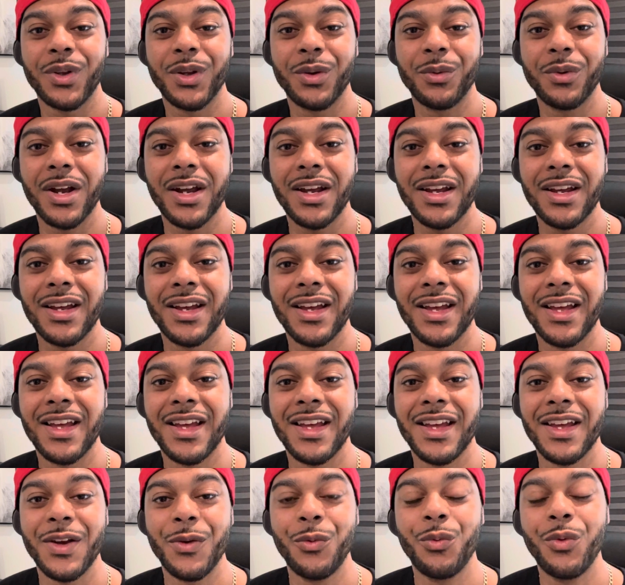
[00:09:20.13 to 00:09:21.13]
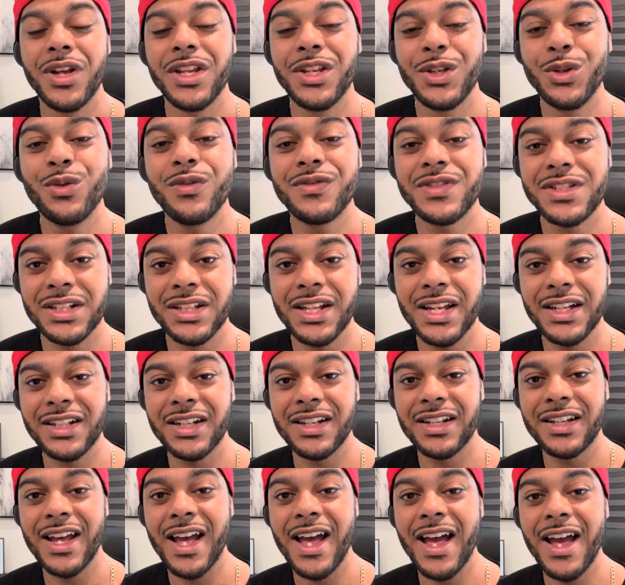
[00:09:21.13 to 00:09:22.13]
Right? When you
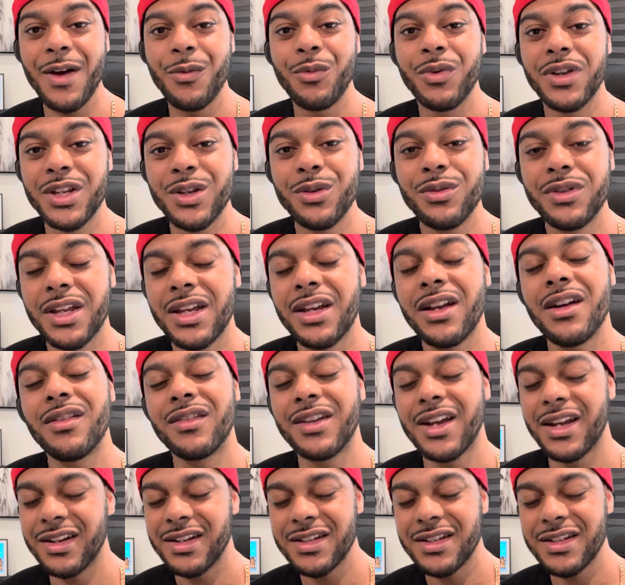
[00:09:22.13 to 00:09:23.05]
selected a guy, when you think, okay,